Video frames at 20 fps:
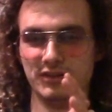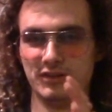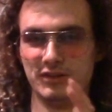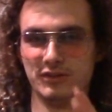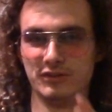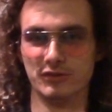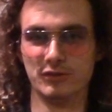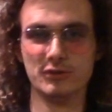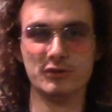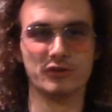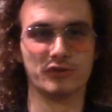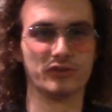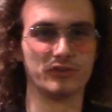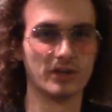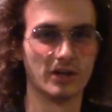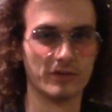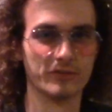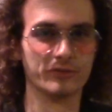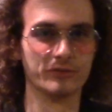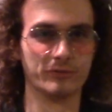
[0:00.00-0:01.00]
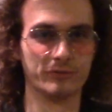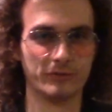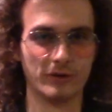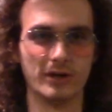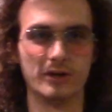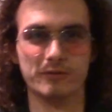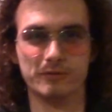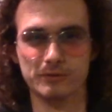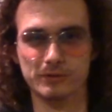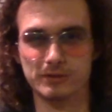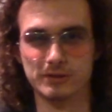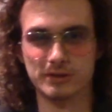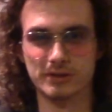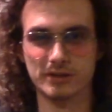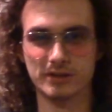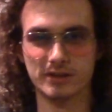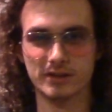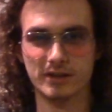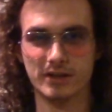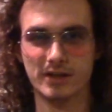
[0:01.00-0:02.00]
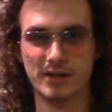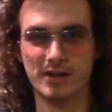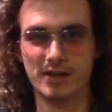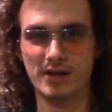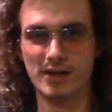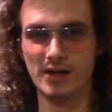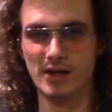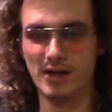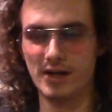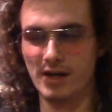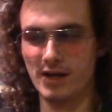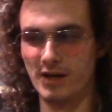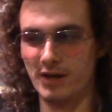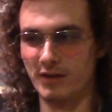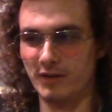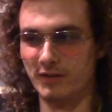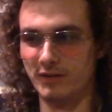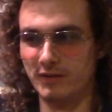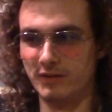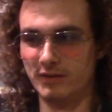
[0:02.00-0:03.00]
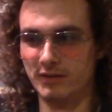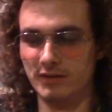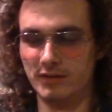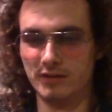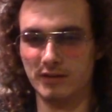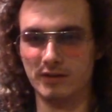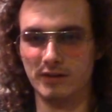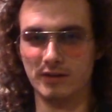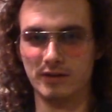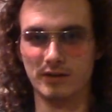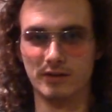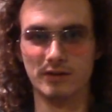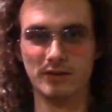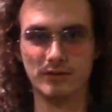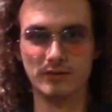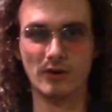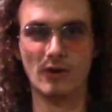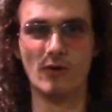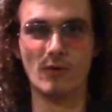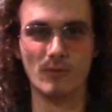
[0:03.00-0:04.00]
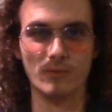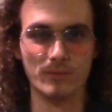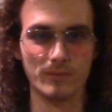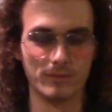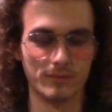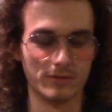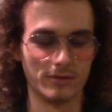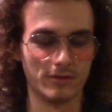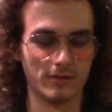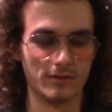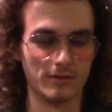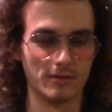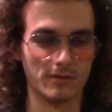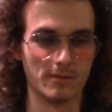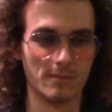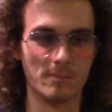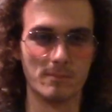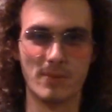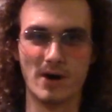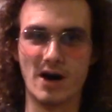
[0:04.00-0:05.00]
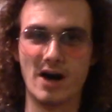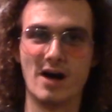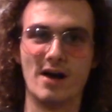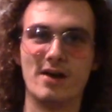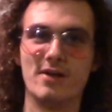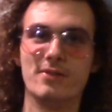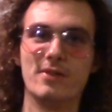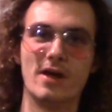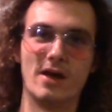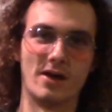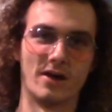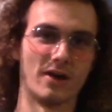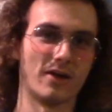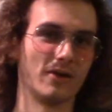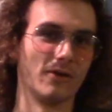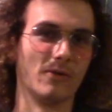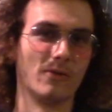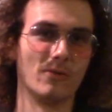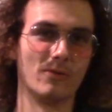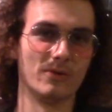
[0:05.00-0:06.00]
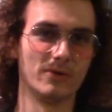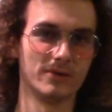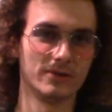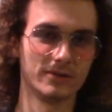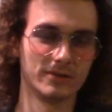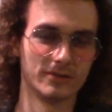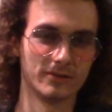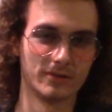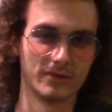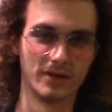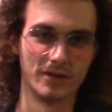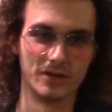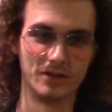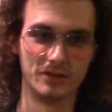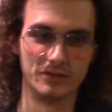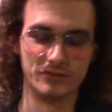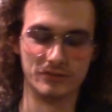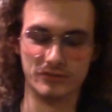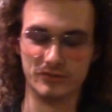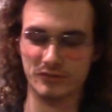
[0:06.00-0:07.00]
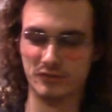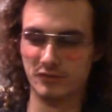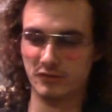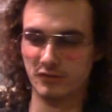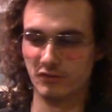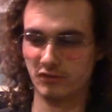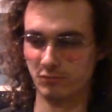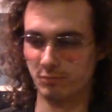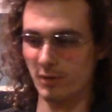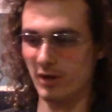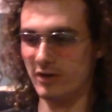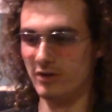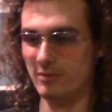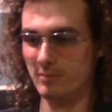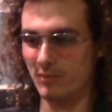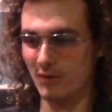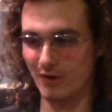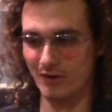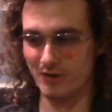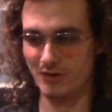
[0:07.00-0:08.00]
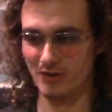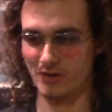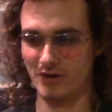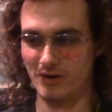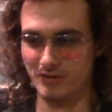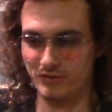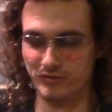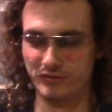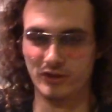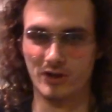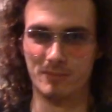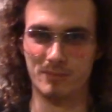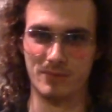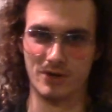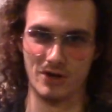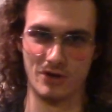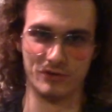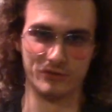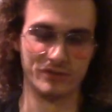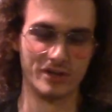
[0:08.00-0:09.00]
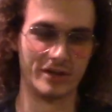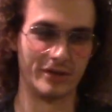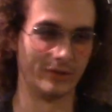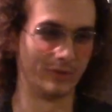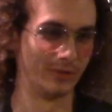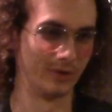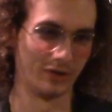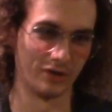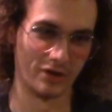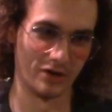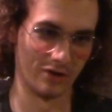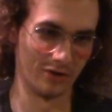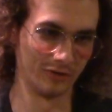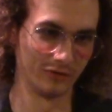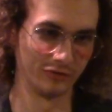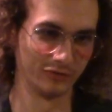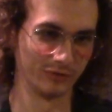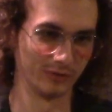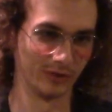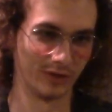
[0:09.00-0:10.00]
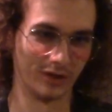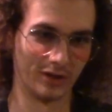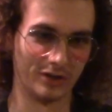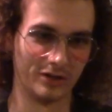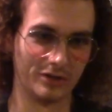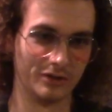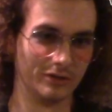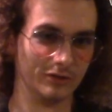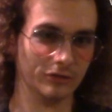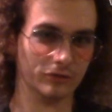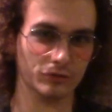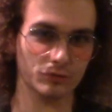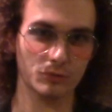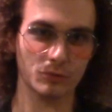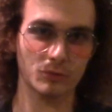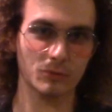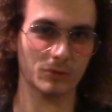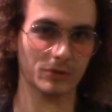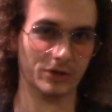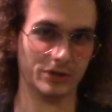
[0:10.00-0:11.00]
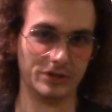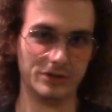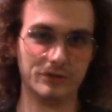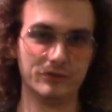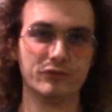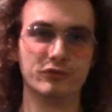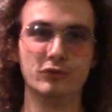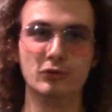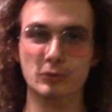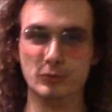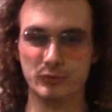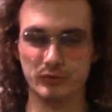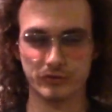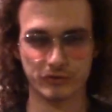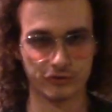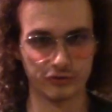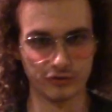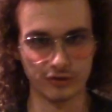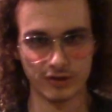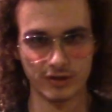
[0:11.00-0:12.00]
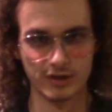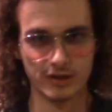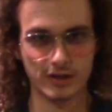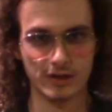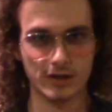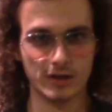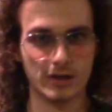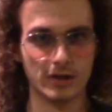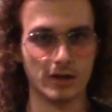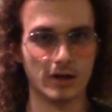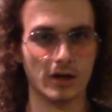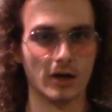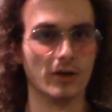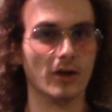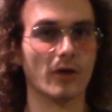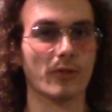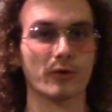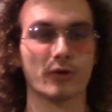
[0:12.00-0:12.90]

do yourselves a favor and don't buy the Echo, okay? Spend your money on something else, anything else, okay? Jewelry, suits, another